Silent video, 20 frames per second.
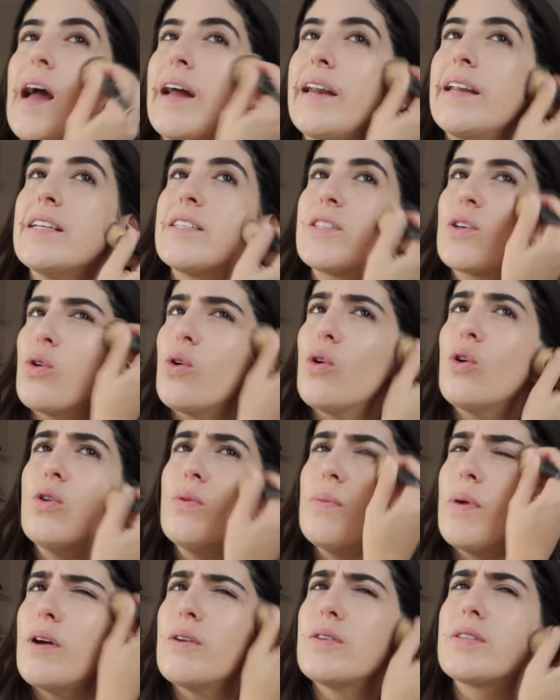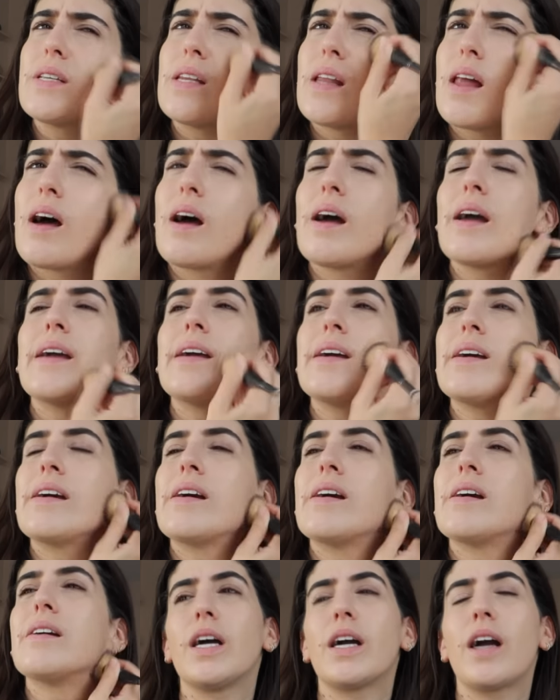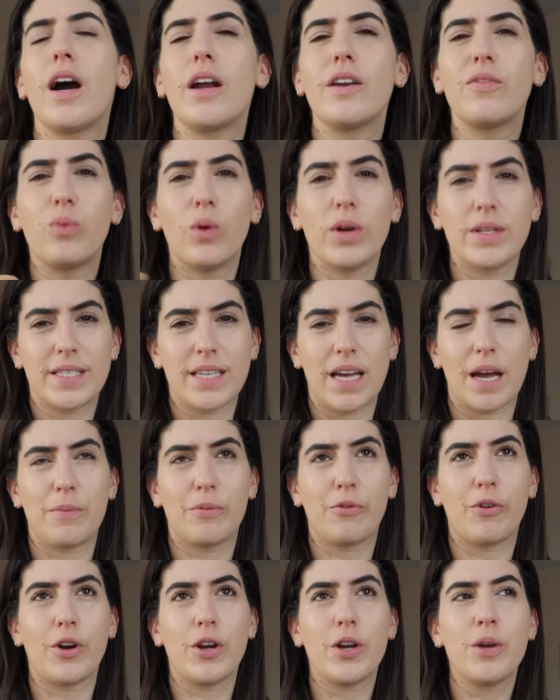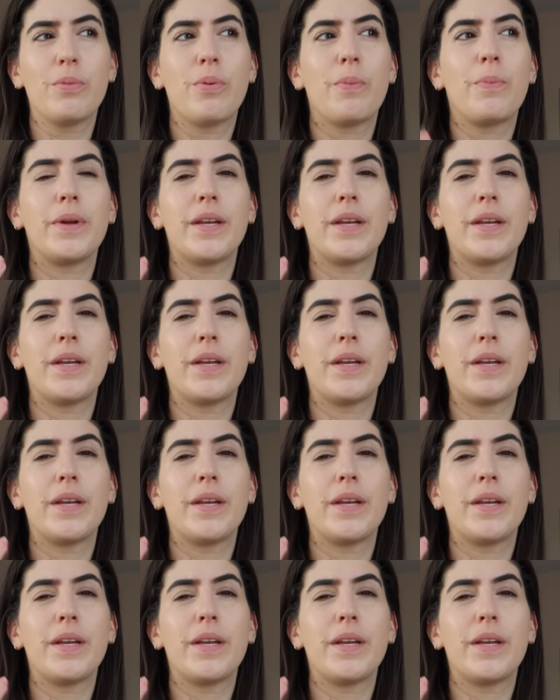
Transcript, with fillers: And it's almost like a kind of WhatsApp group,